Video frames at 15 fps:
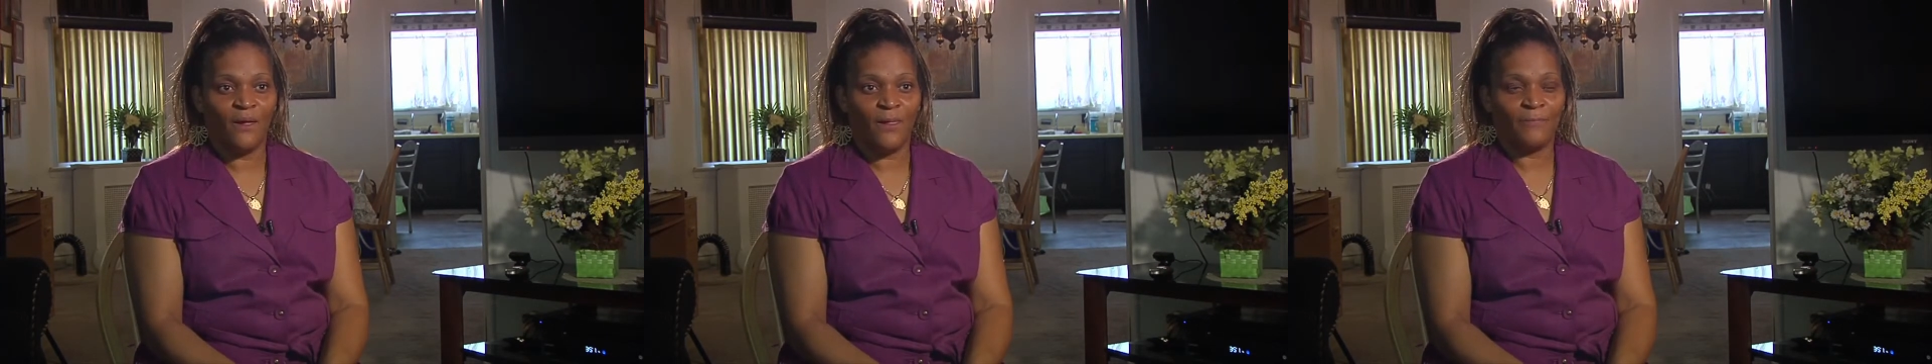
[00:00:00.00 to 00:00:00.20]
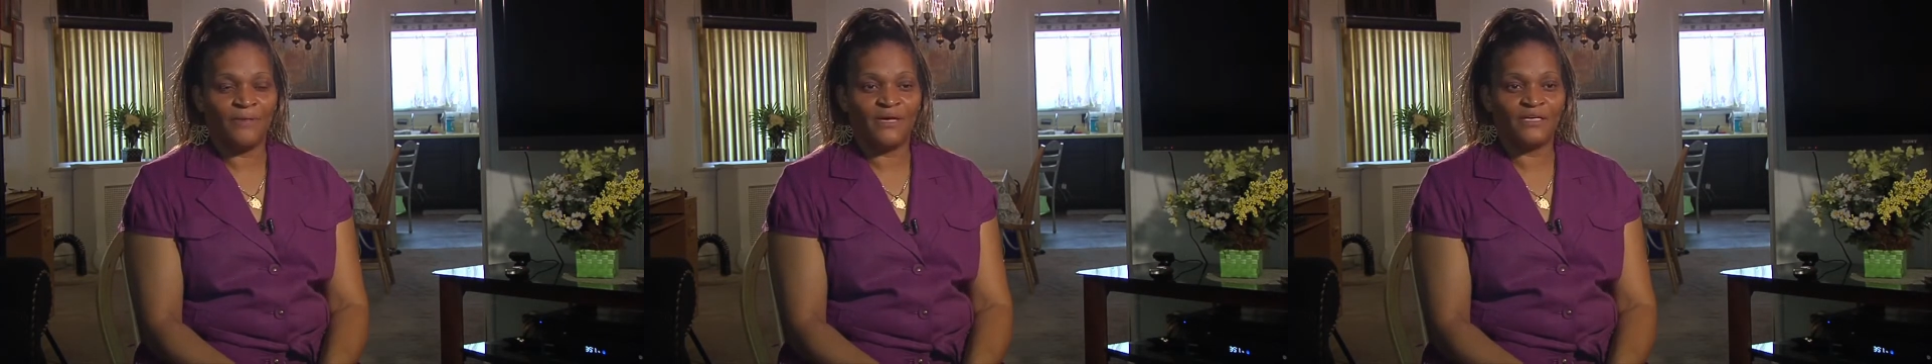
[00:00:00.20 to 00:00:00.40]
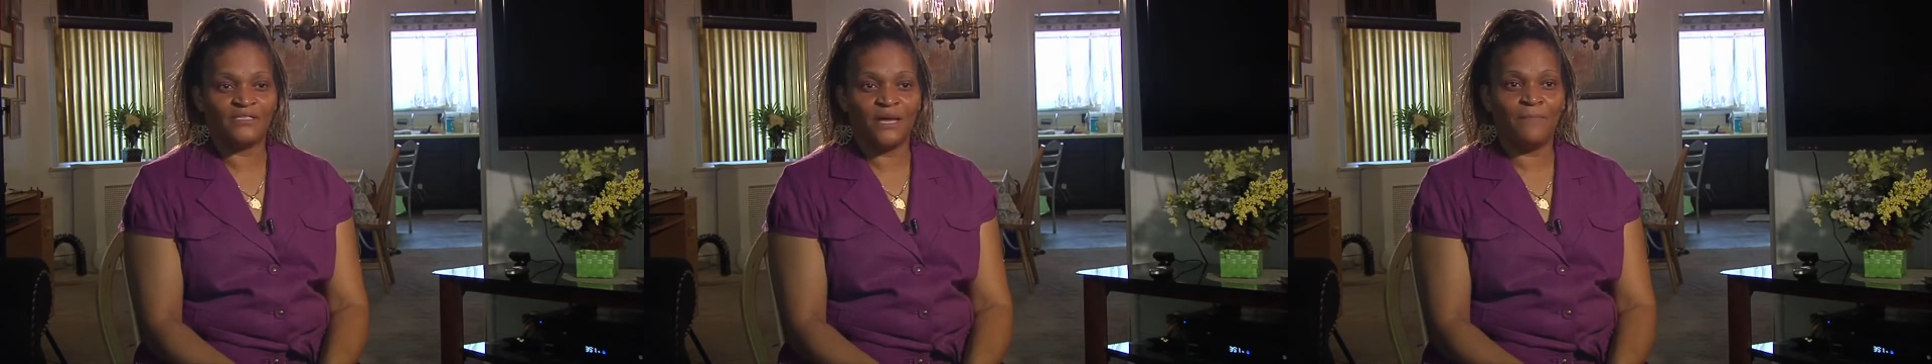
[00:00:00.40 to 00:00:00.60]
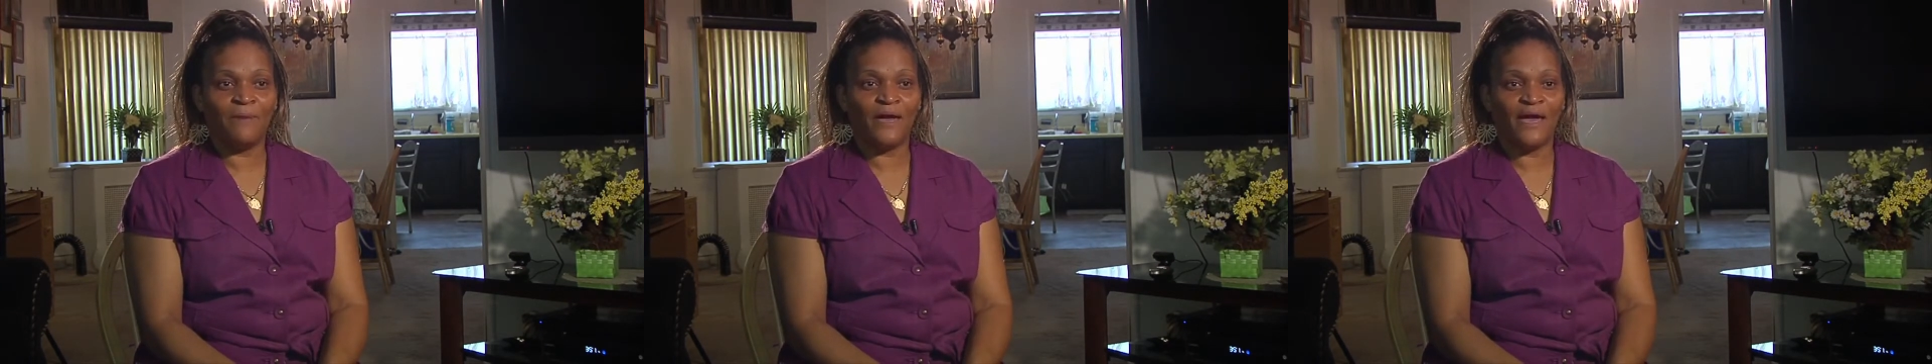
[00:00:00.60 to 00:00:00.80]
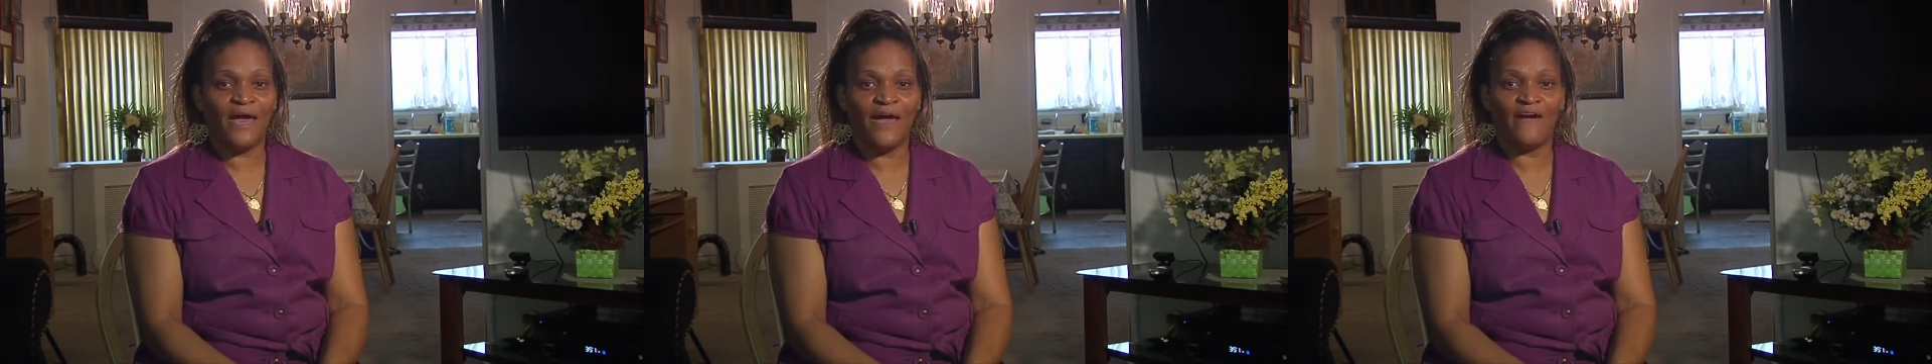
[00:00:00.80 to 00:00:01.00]
because I
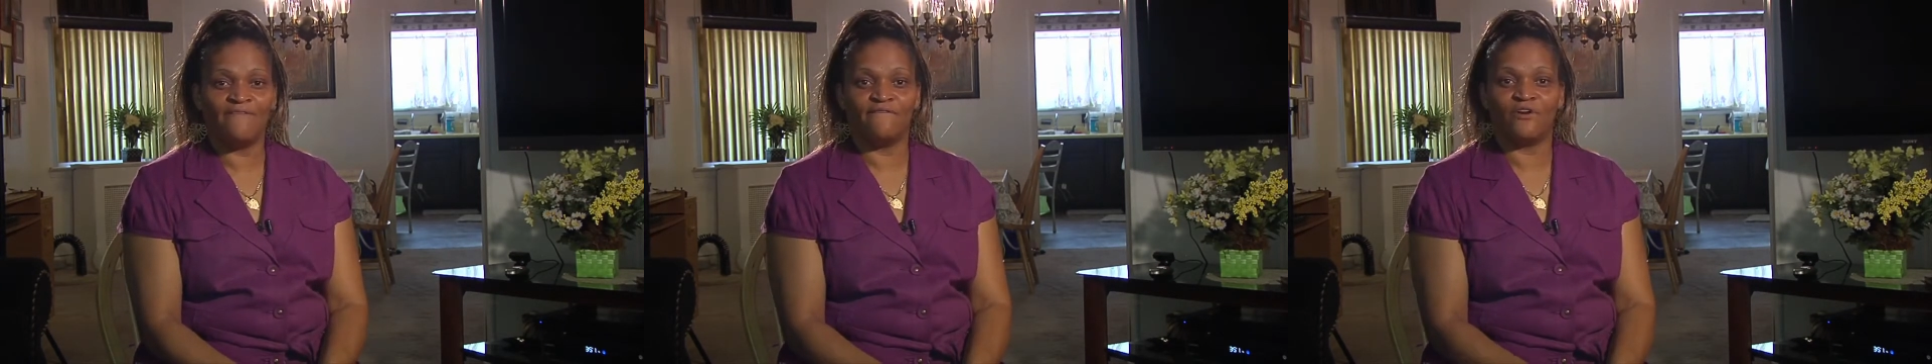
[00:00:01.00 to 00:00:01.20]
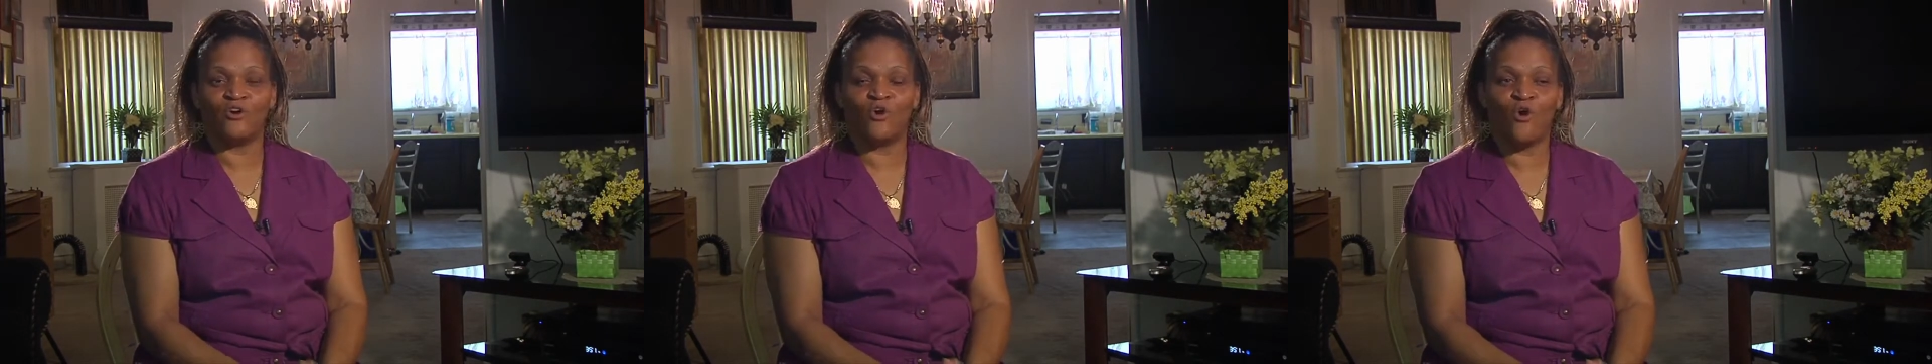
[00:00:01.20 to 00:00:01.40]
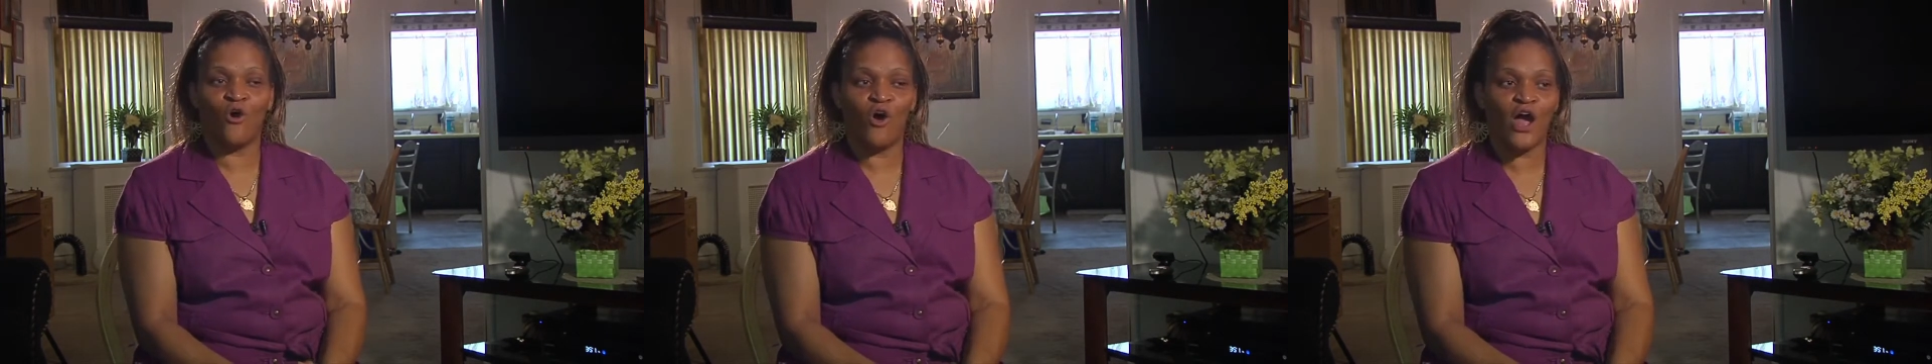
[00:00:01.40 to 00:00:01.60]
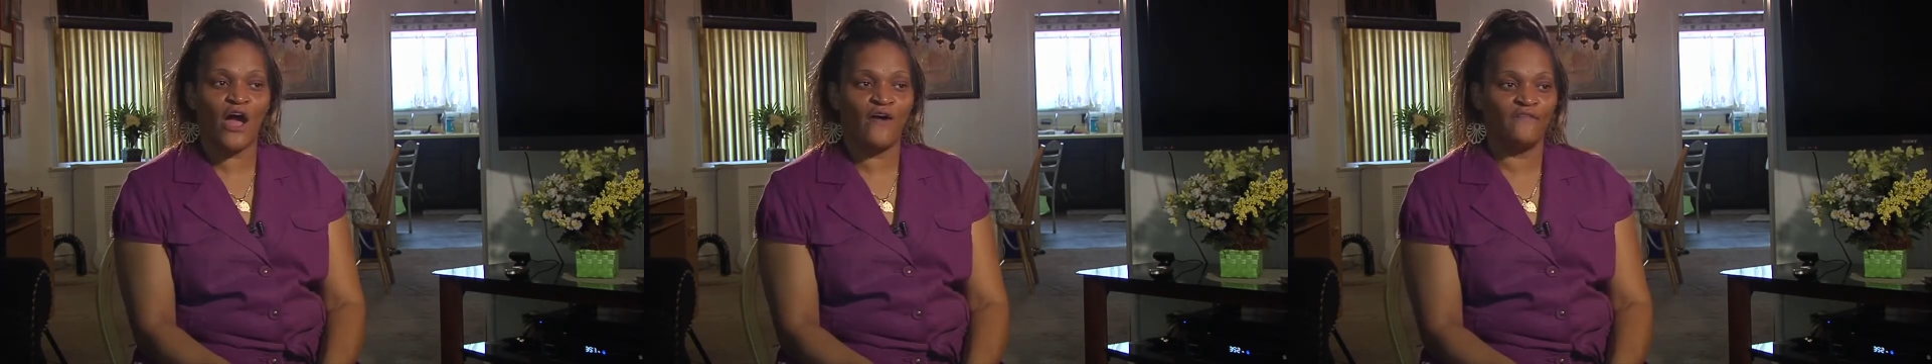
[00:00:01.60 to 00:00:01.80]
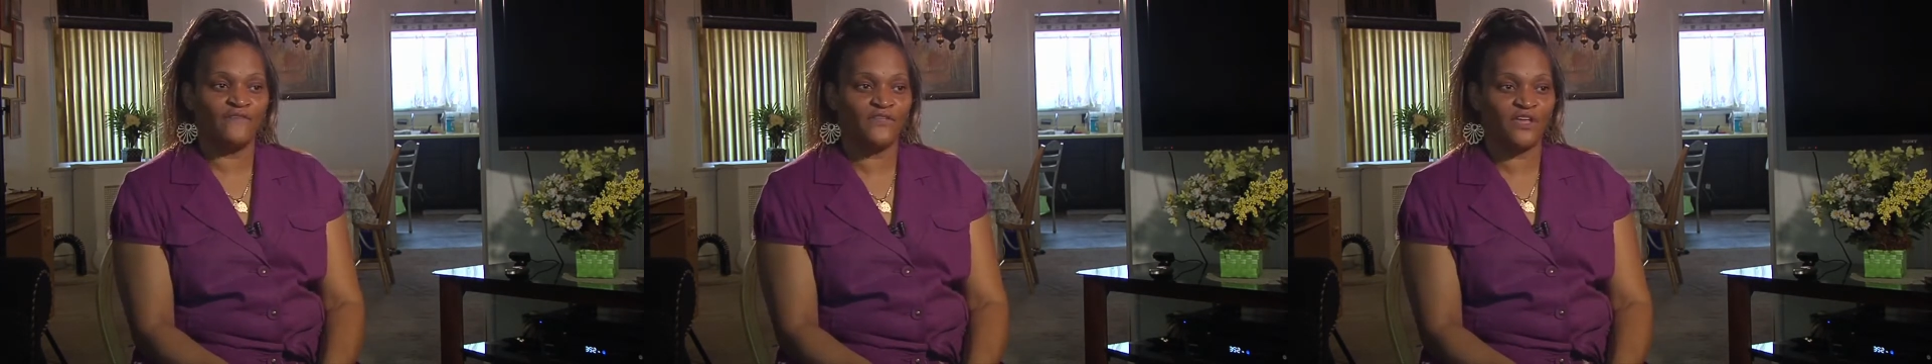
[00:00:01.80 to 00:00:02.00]
might have a car
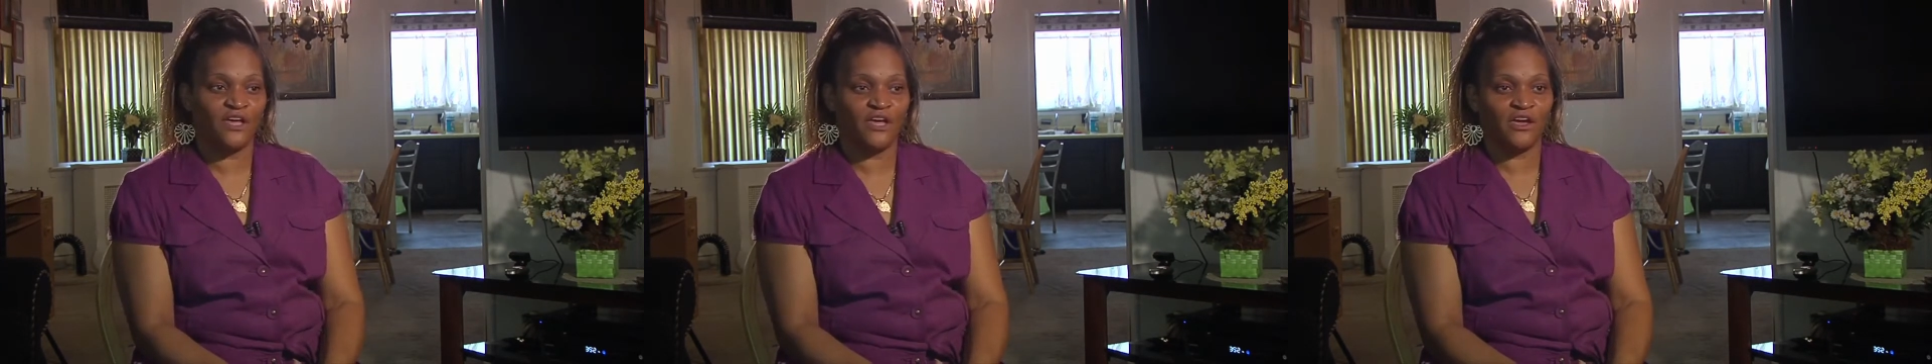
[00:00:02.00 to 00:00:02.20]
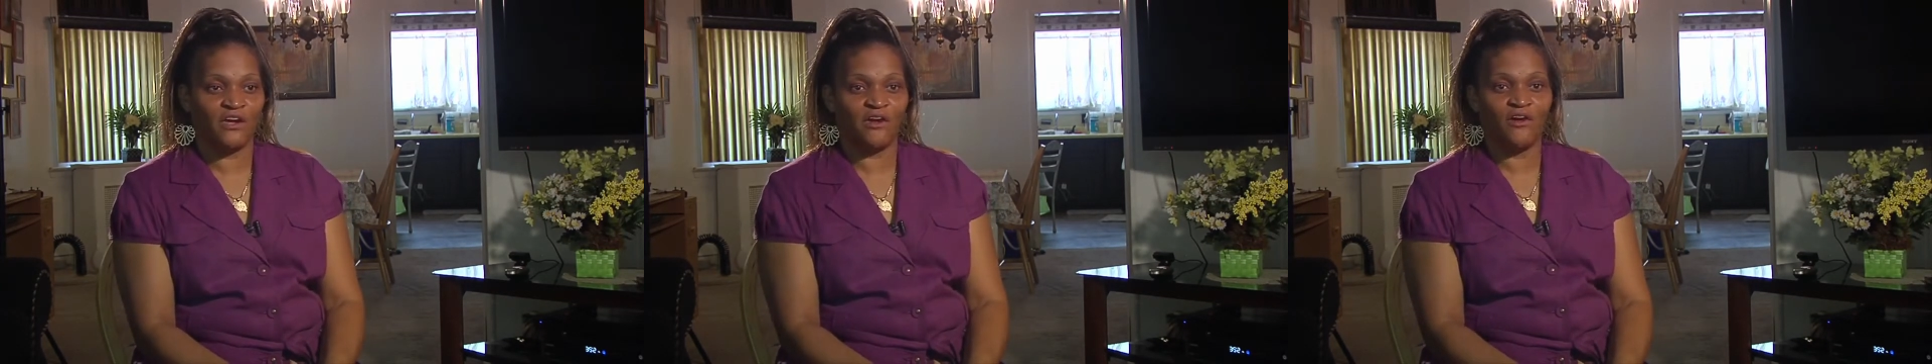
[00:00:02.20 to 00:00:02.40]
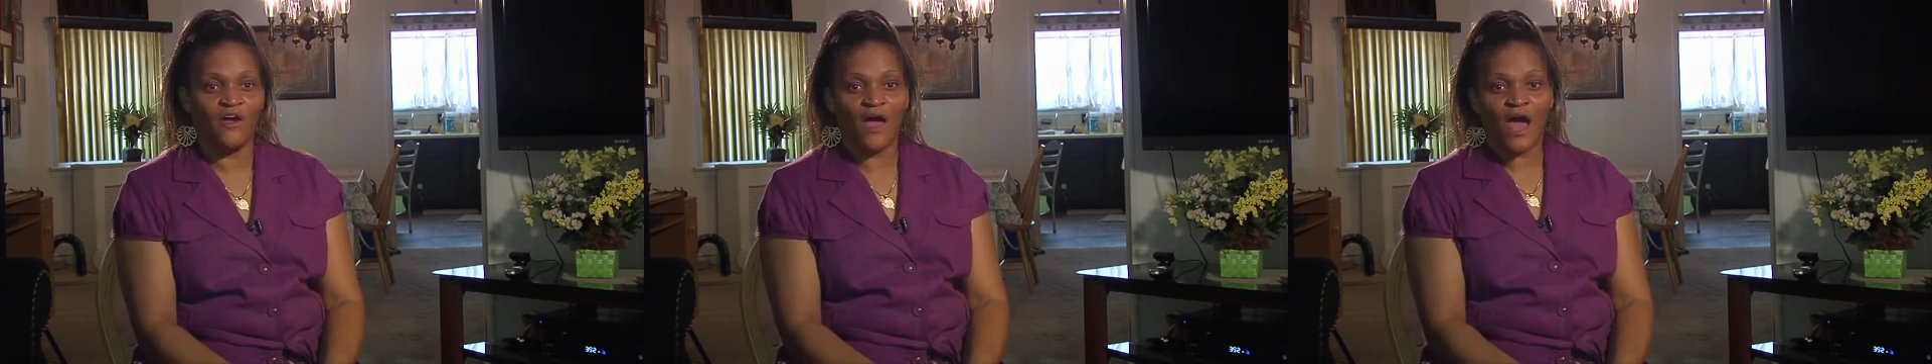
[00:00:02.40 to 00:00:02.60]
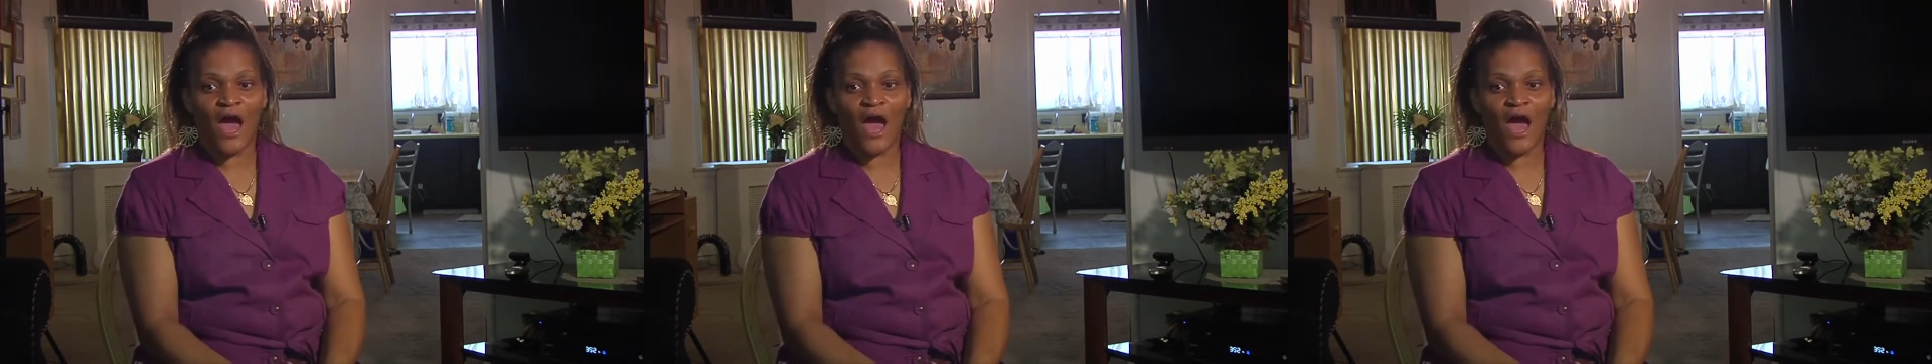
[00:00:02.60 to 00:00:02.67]
out there.